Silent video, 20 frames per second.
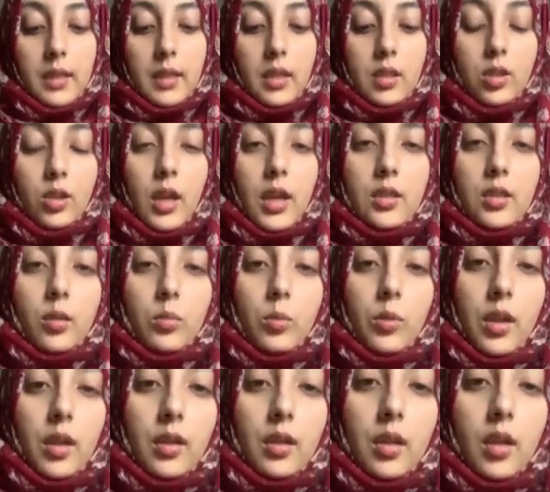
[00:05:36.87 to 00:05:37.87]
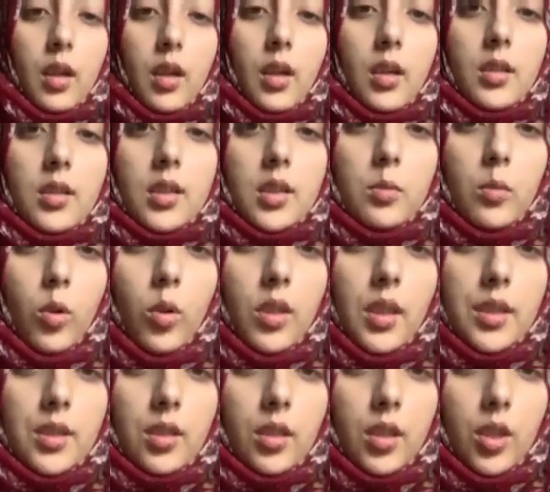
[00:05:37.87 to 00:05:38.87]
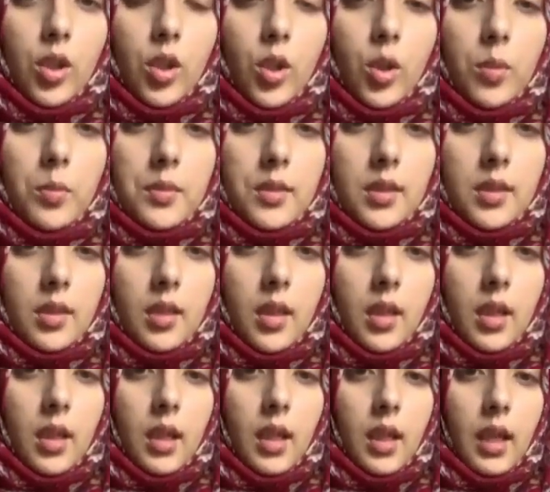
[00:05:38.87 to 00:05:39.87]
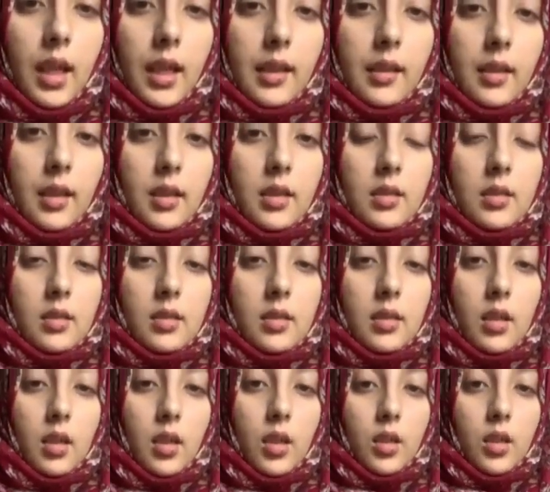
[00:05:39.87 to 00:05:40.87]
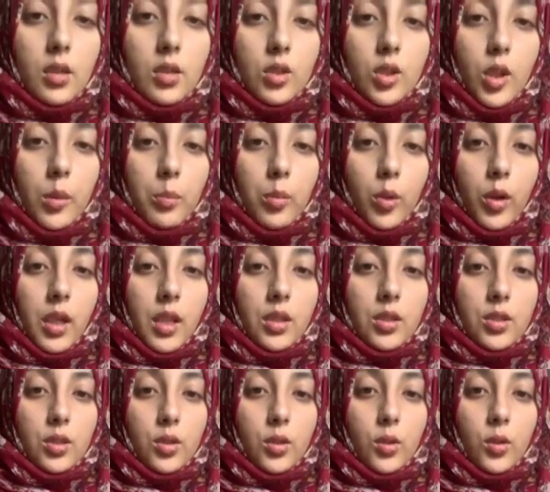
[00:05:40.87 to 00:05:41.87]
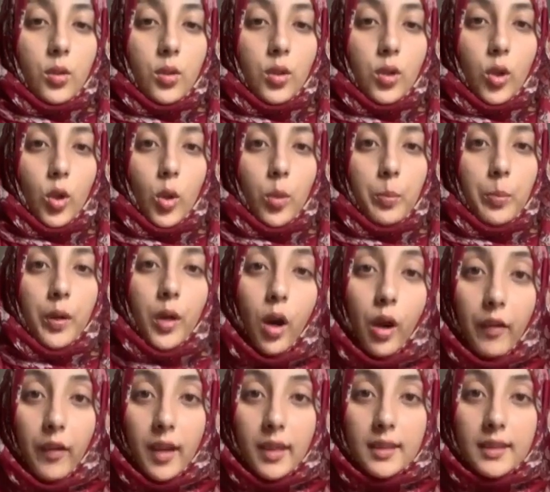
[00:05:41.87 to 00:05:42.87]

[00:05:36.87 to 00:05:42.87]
then you end up with small little cubes like this to put into your pakoras.